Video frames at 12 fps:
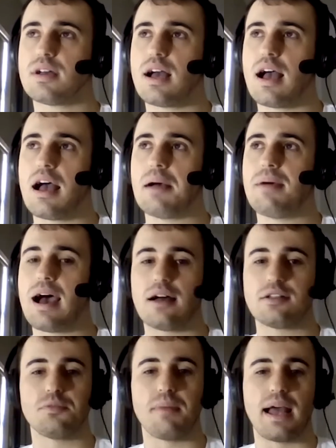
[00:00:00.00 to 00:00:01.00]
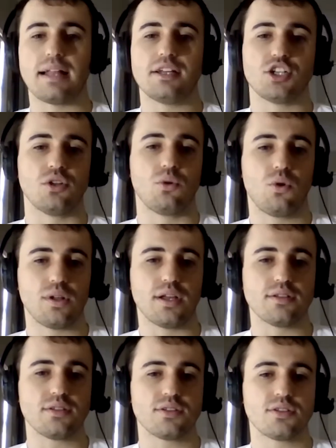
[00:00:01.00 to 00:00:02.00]
how to manage an
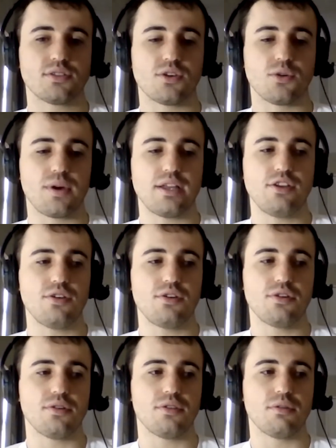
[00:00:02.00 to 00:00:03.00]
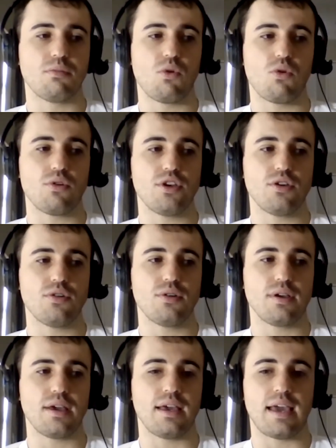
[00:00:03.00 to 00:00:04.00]
audience. So the more
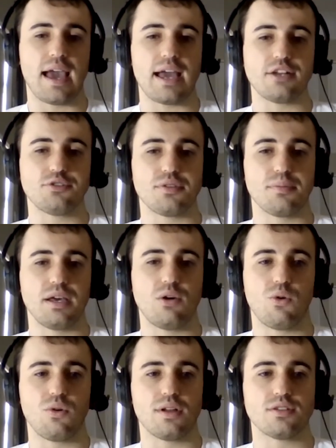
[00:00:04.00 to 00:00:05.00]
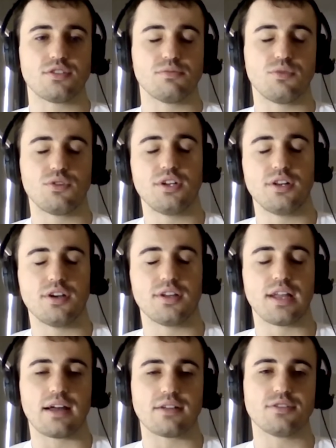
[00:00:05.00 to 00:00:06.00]
you engage with a big audience, the more you
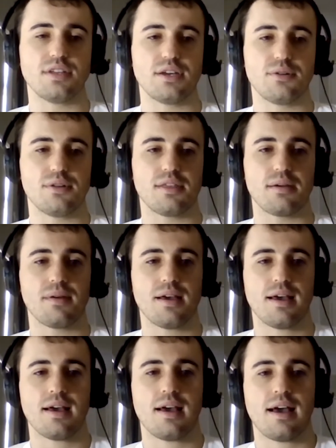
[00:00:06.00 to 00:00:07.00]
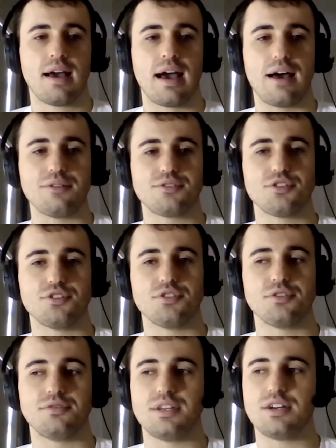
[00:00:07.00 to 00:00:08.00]
learn how to deal with them, how
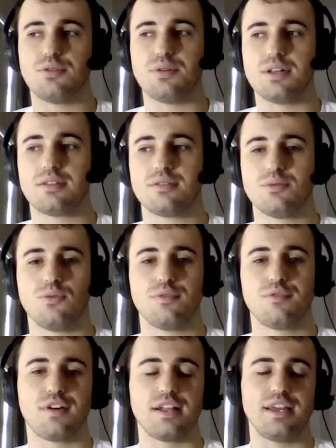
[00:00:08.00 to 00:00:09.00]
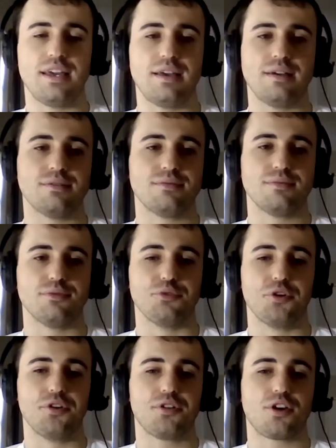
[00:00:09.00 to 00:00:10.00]
to deal with funny,
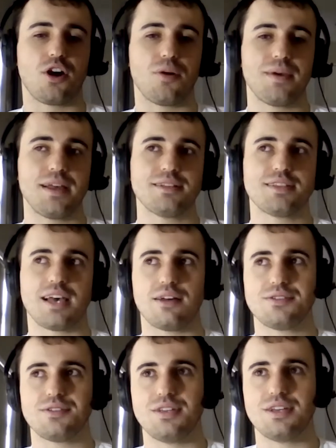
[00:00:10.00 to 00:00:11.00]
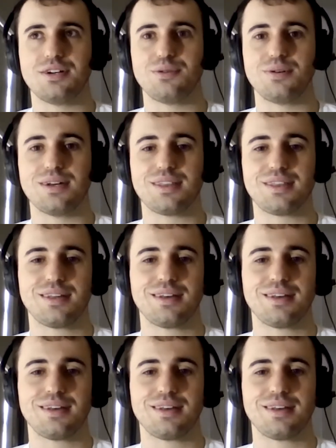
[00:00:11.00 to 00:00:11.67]
rude comments, how to deal with